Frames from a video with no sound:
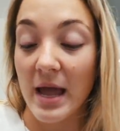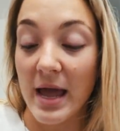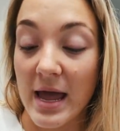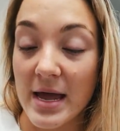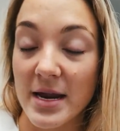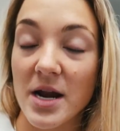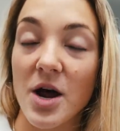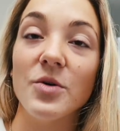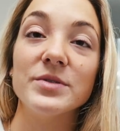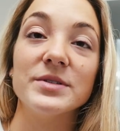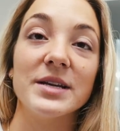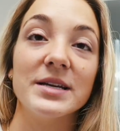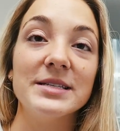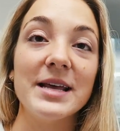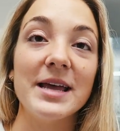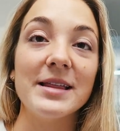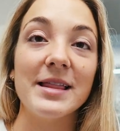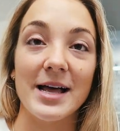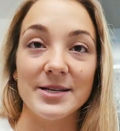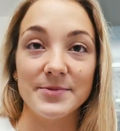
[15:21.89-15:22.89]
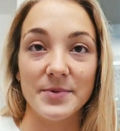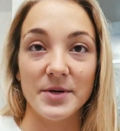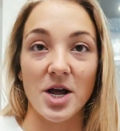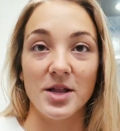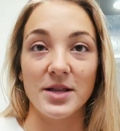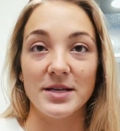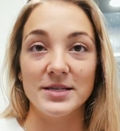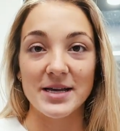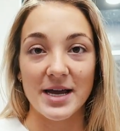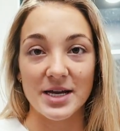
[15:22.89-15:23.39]
And I was gonna say last but
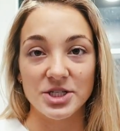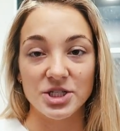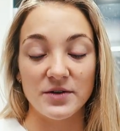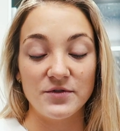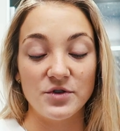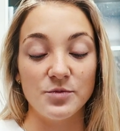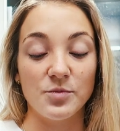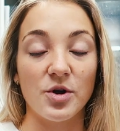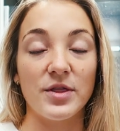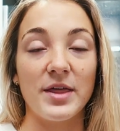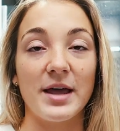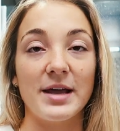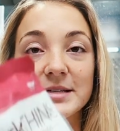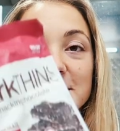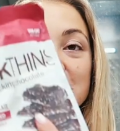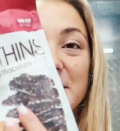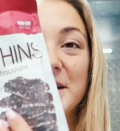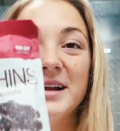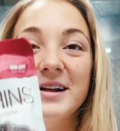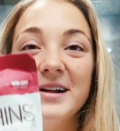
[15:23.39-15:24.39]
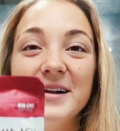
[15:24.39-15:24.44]
not least, actually two more things.